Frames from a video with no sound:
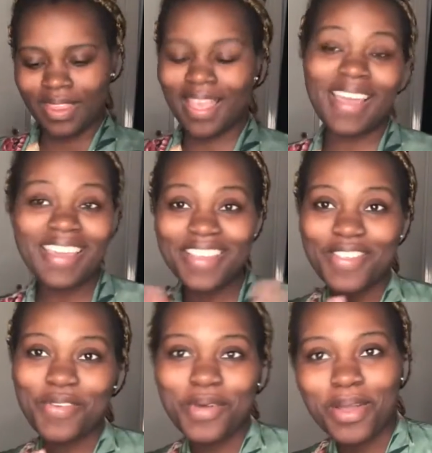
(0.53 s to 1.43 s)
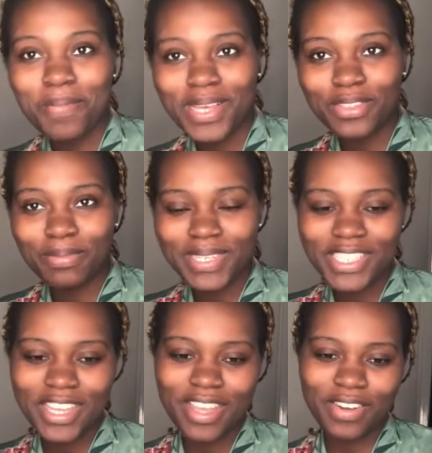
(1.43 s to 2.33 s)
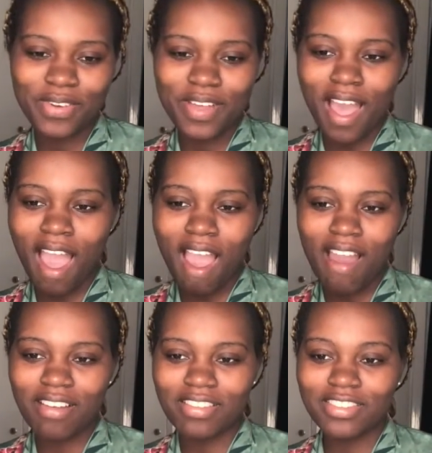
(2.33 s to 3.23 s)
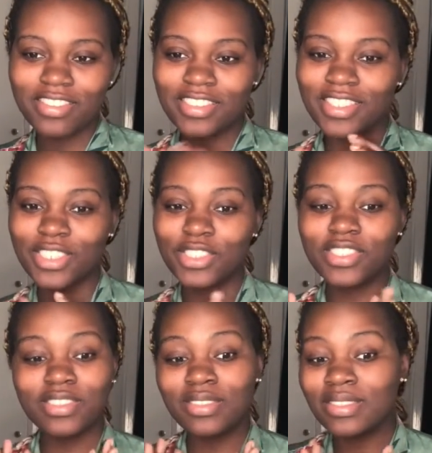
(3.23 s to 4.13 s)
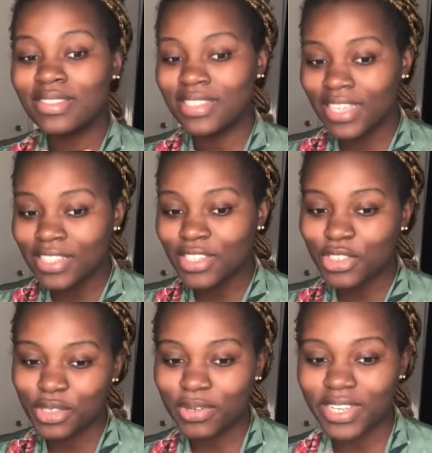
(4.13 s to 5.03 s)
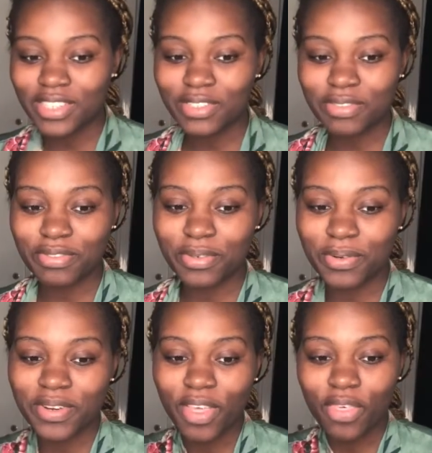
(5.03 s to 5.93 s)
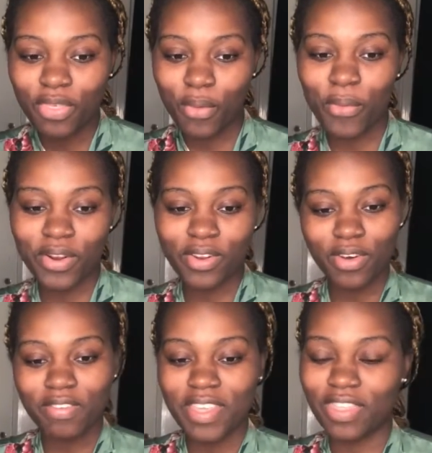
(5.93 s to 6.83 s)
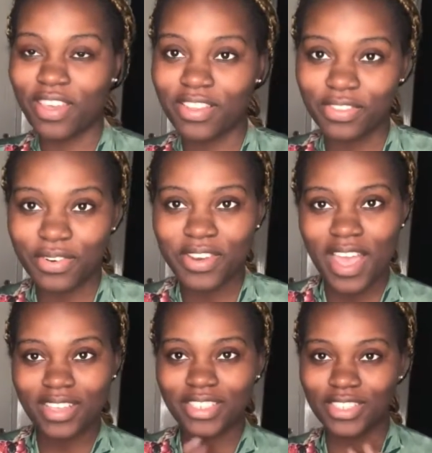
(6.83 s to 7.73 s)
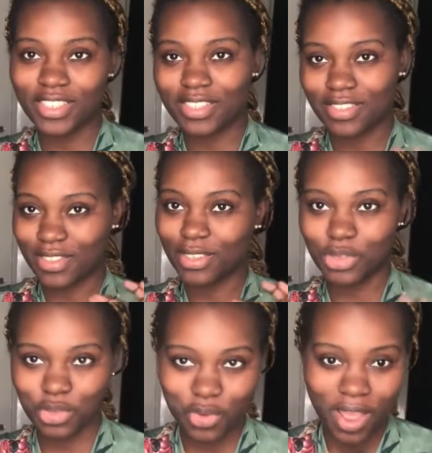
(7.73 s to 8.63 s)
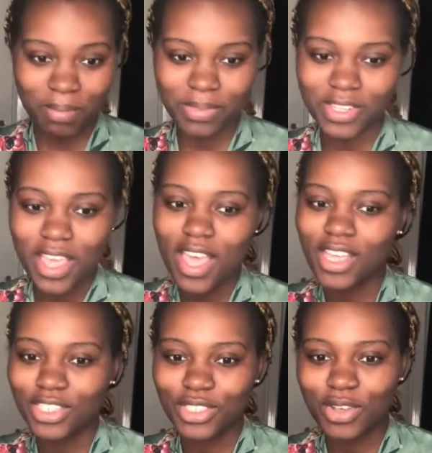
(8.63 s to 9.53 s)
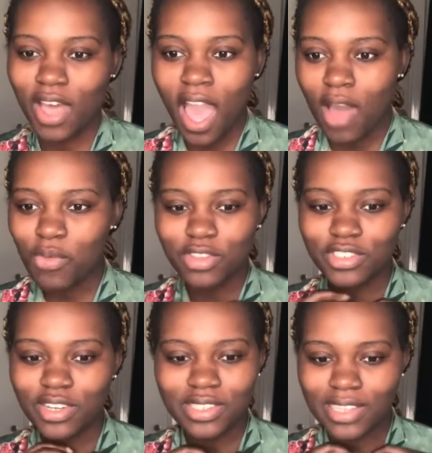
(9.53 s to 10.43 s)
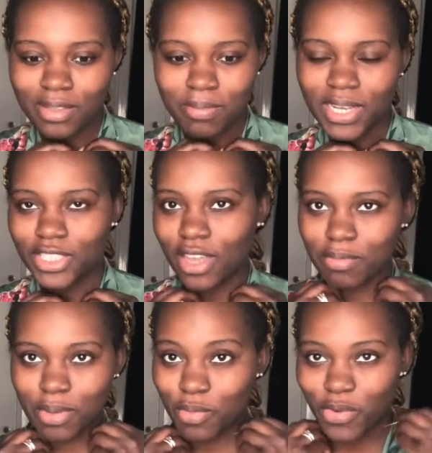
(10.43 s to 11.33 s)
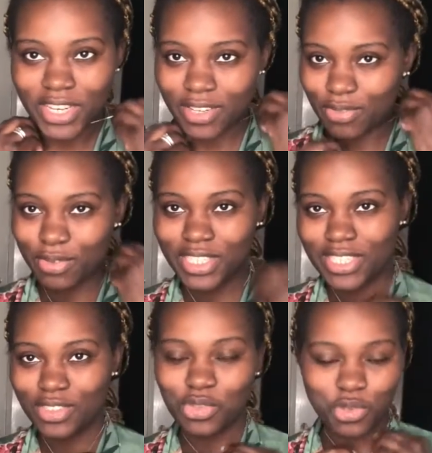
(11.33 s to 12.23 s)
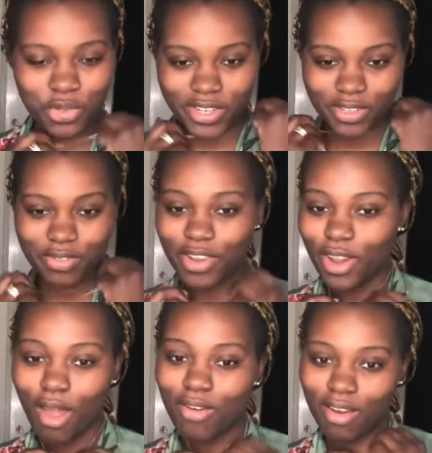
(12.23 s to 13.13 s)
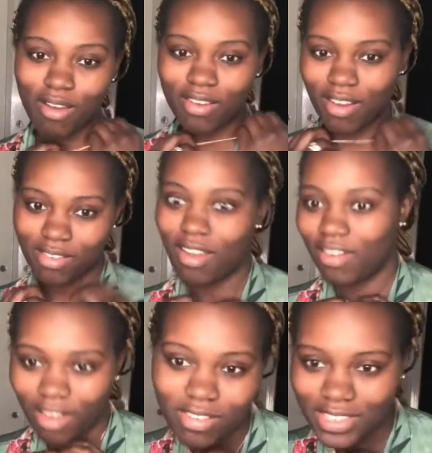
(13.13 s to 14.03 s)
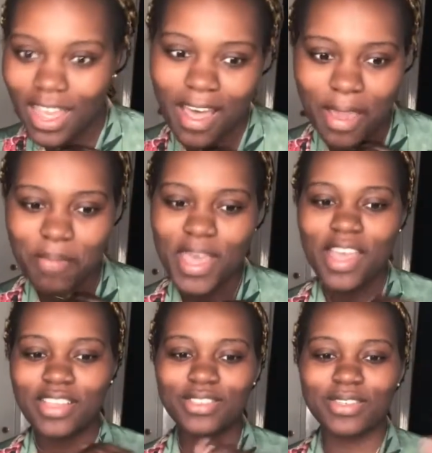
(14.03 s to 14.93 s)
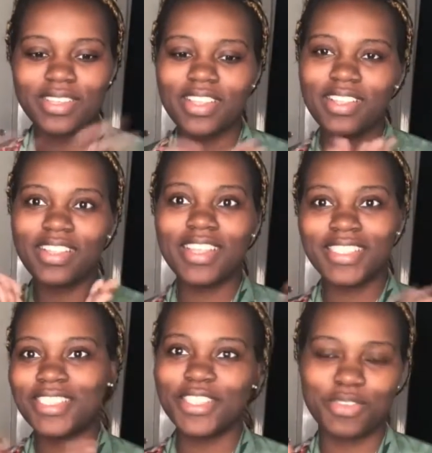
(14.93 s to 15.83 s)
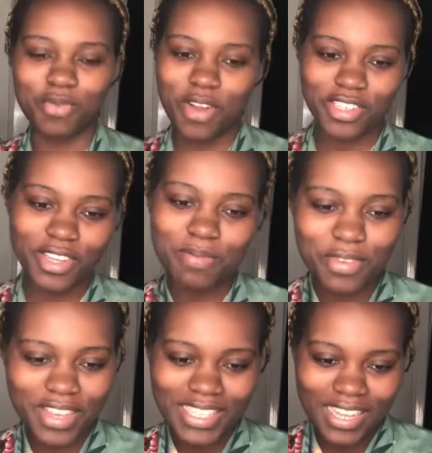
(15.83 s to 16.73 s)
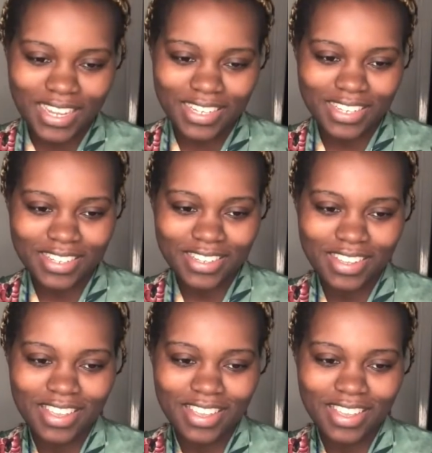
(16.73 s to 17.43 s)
Hi guys, and welcome back to my channel. The teaser trailer for Thor Love and Thunder has just dropped, so I won't talk that much. I've been waiting for this trailer for a long time, so let's just watch. I'm so excited.